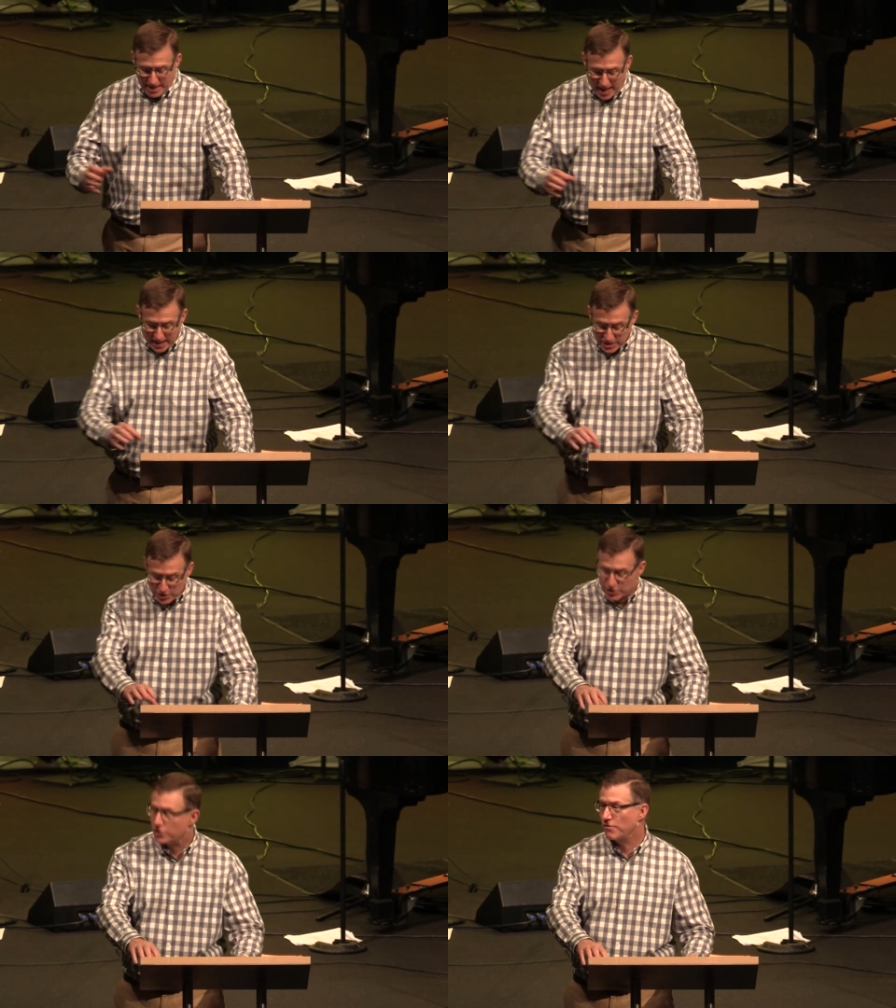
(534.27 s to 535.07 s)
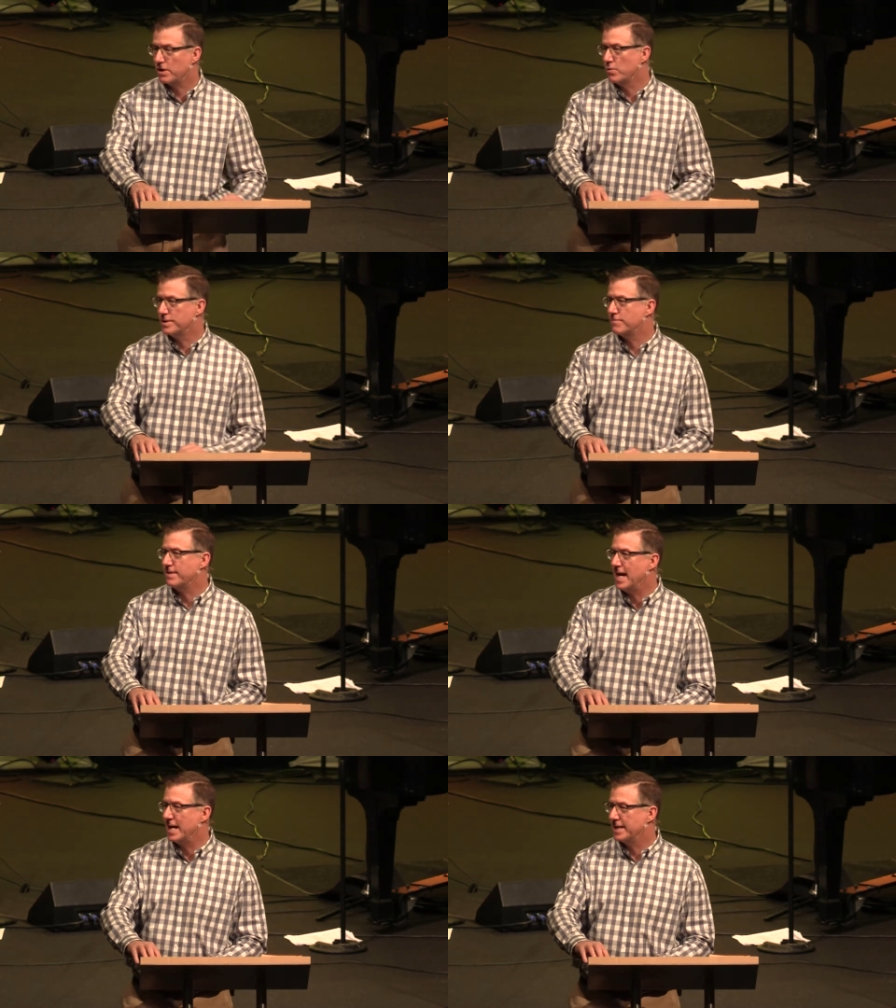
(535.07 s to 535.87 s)
I too struggle with the
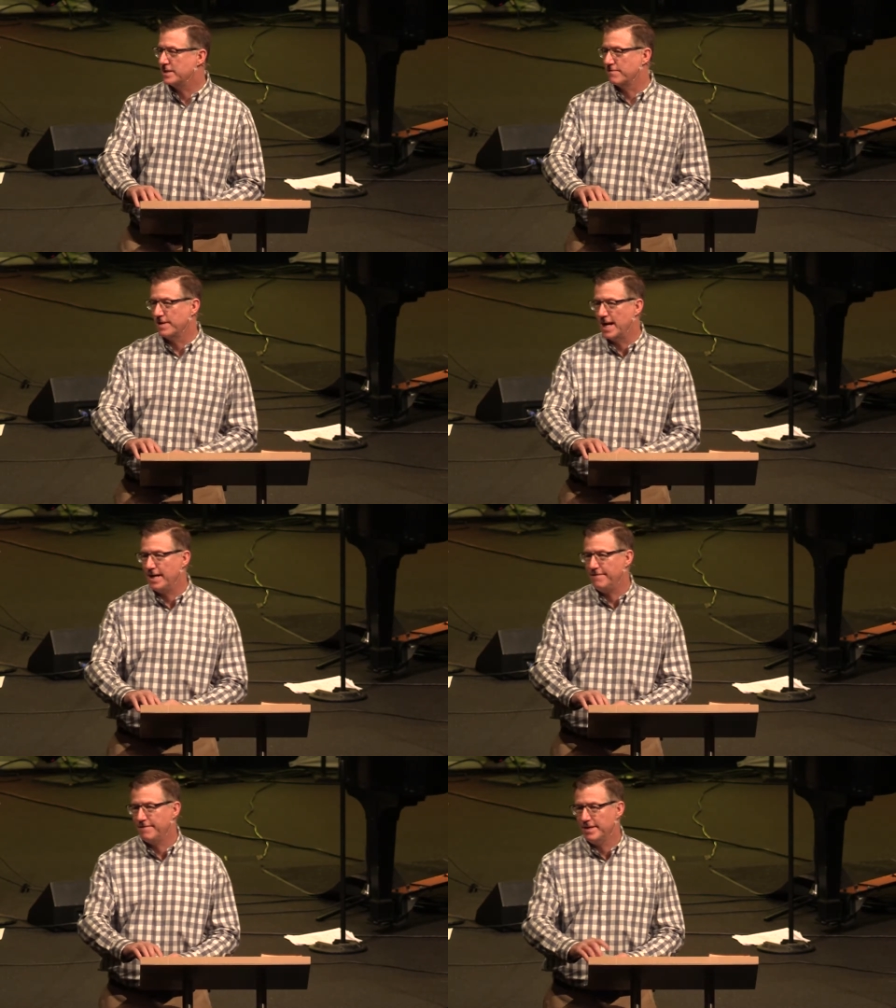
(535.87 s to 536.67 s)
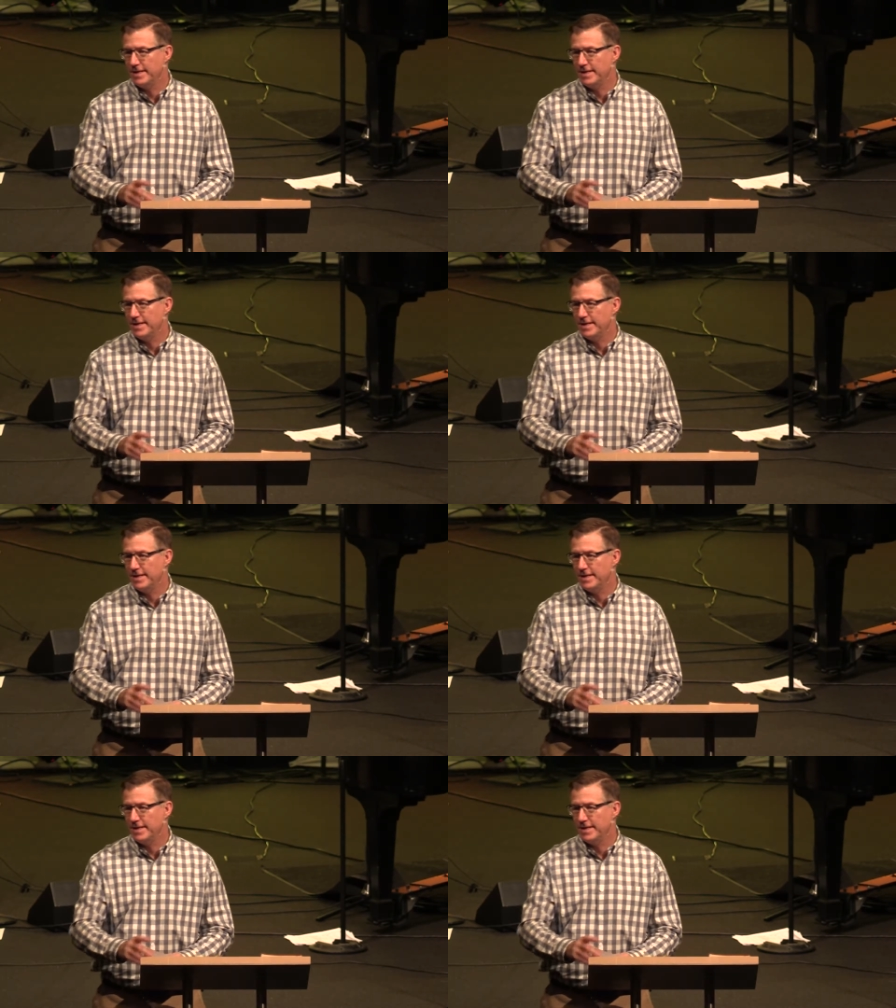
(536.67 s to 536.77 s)
realities of life